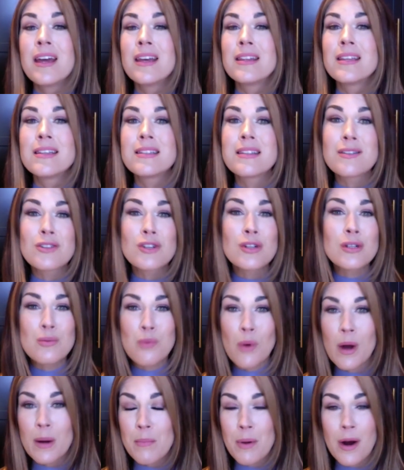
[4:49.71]
This is
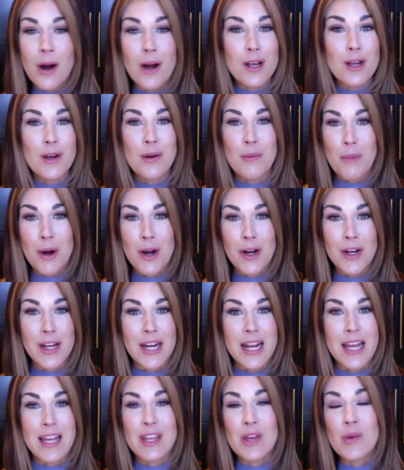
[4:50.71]
just one part of your marketing.